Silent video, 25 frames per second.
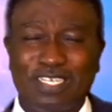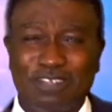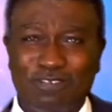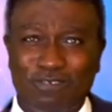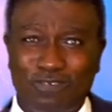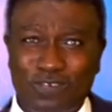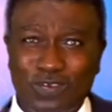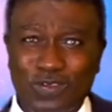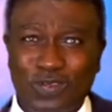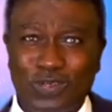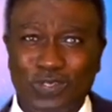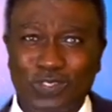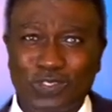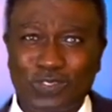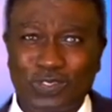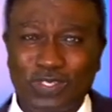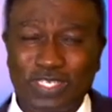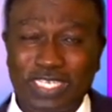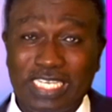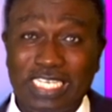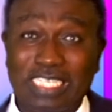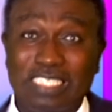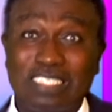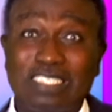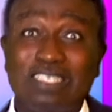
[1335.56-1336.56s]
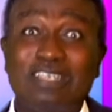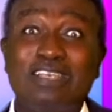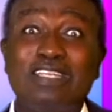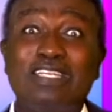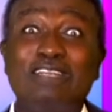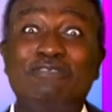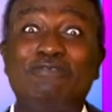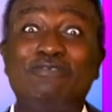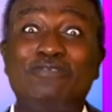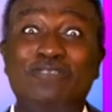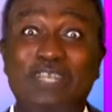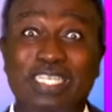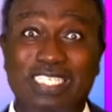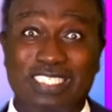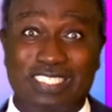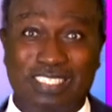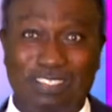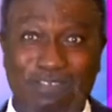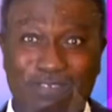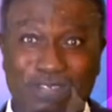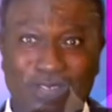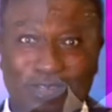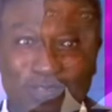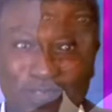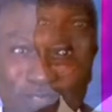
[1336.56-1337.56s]
focus on is the
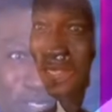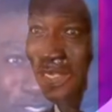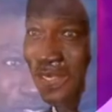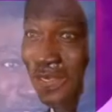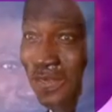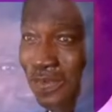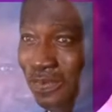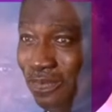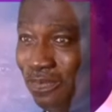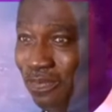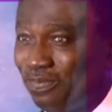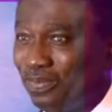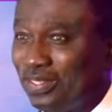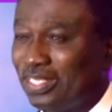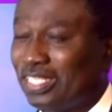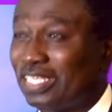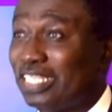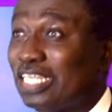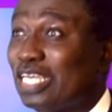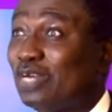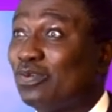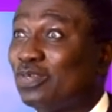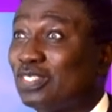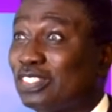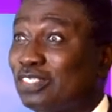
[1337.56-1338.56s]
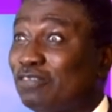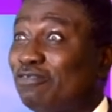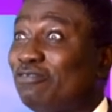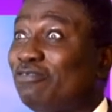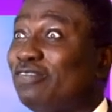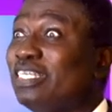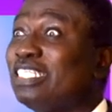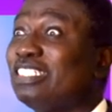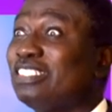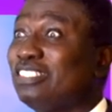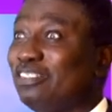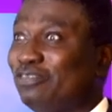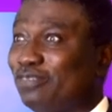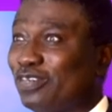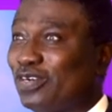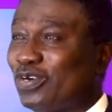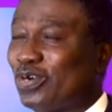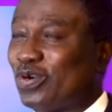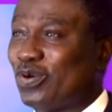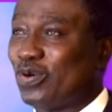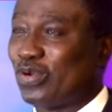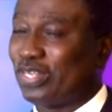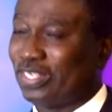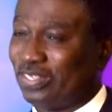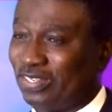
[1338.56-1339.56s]
festival. You know, there was a festival
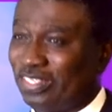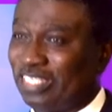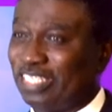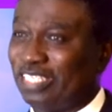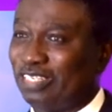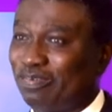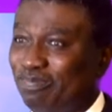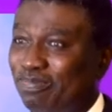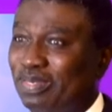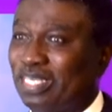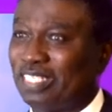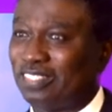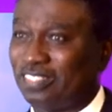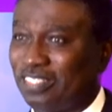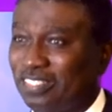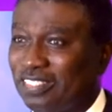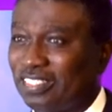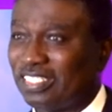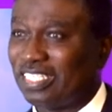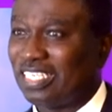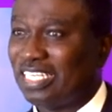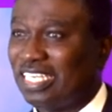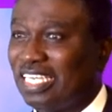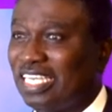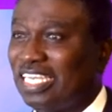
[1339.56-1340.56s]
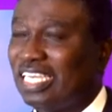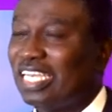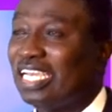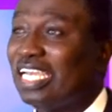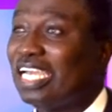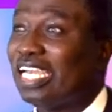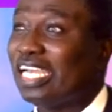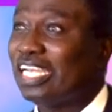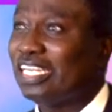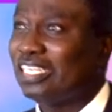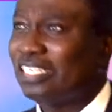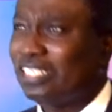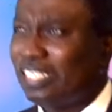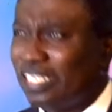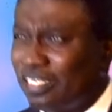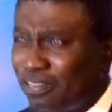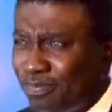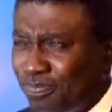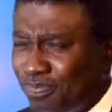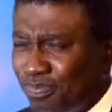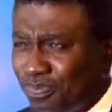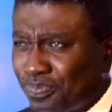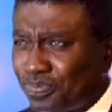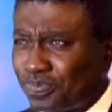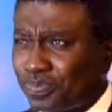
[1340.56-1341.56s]
going on in the passage, and
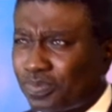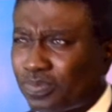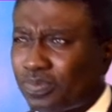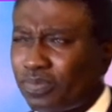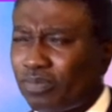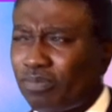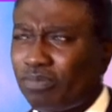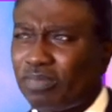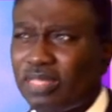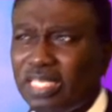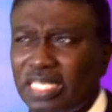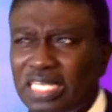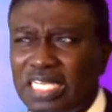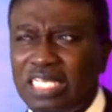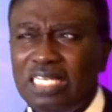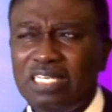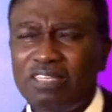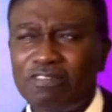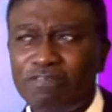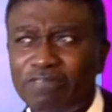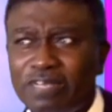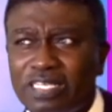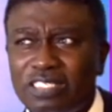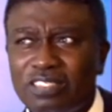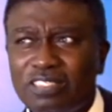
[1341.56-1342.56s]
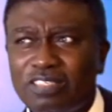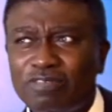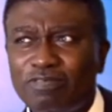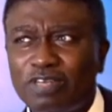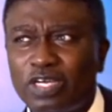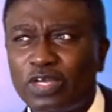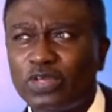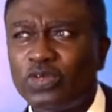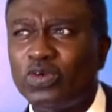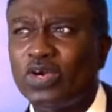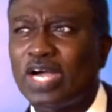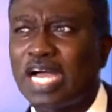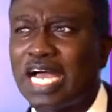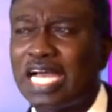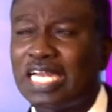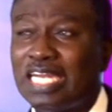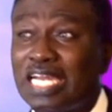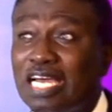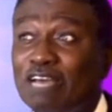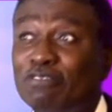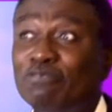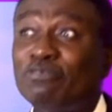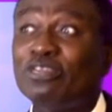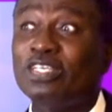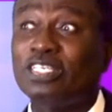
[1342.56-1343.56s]
then in the festival you had
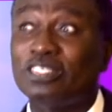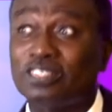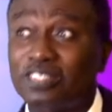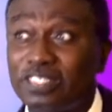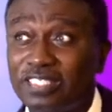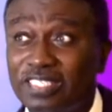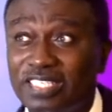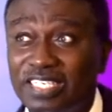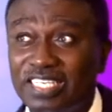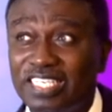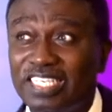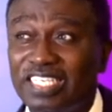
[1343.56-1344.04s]
a feast.